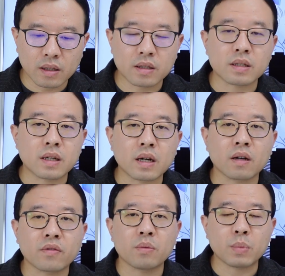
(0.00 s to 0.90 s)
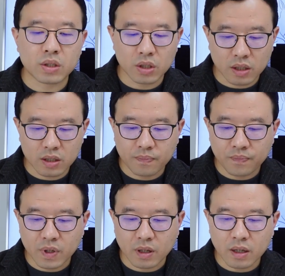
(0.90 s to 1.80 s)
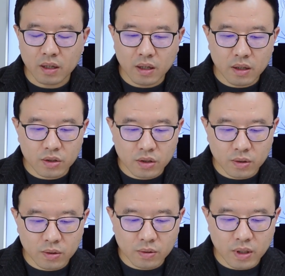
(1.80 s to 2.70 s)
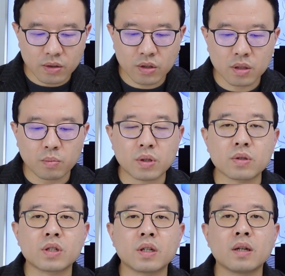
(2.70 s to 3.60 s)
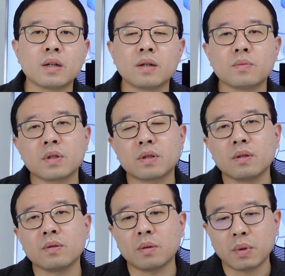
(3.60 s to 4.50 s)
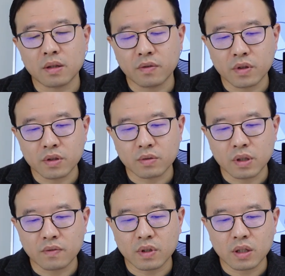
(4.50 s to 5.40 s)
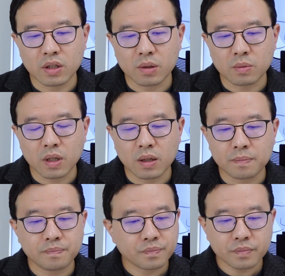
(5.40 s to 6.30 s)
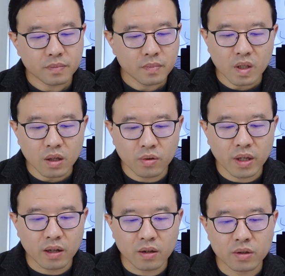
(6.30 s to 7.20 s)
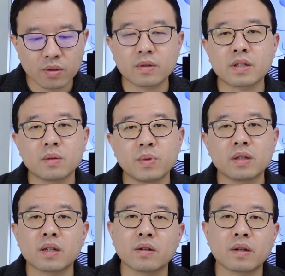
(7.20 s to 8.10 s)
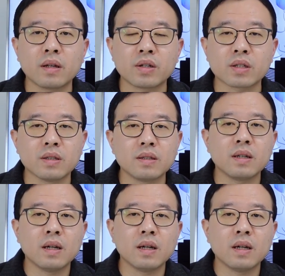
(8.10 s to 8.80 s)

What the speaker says: design of the metrics. Okay, so yeah, just a bit to share with you about the first 3 invitation round. You can also do the similar calculation